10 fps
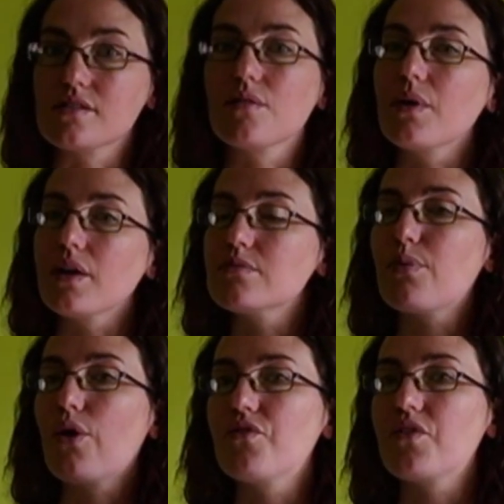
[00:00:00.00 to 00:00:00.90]
It makes
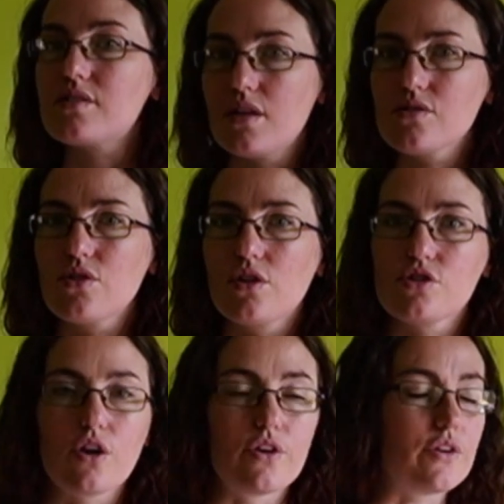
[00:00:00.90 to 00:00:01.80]
perfect sense on its
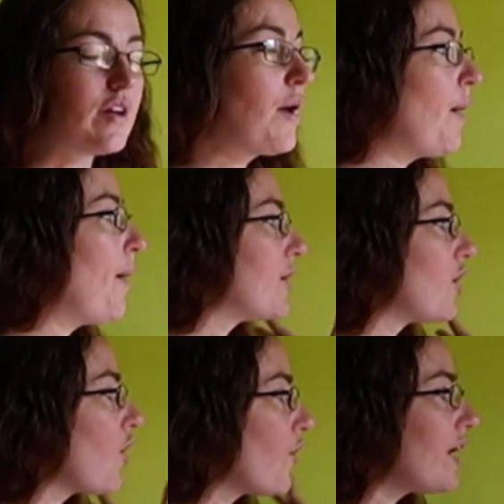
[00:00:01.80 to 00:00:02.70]
own, but it
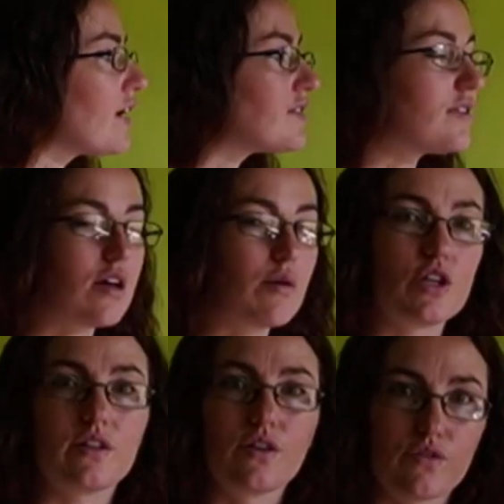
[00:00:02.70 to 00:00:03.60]
only has a
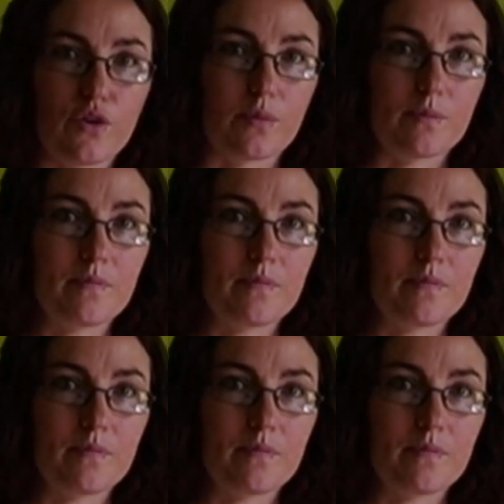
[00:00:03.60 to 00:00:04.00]
subject and a verb.